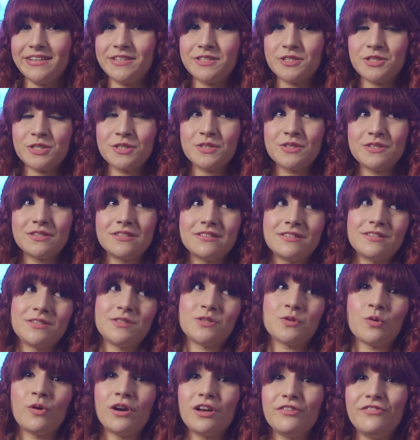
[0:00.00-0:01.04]
It's just
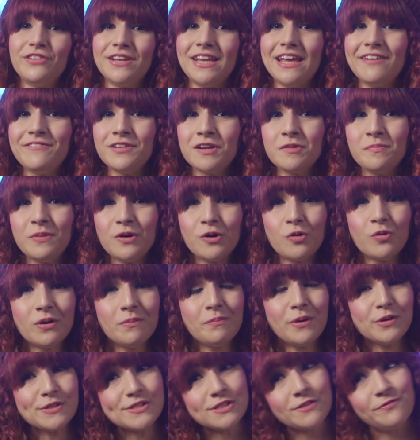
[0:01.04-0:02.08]
sort of inevitable
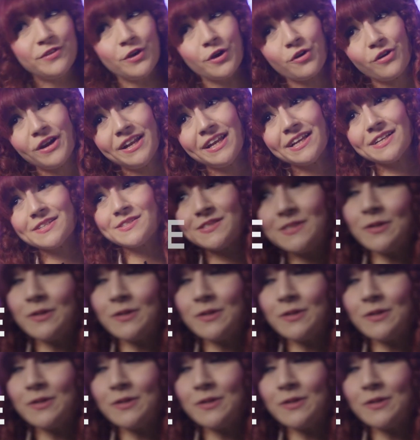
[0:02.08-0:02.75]
when most of your critics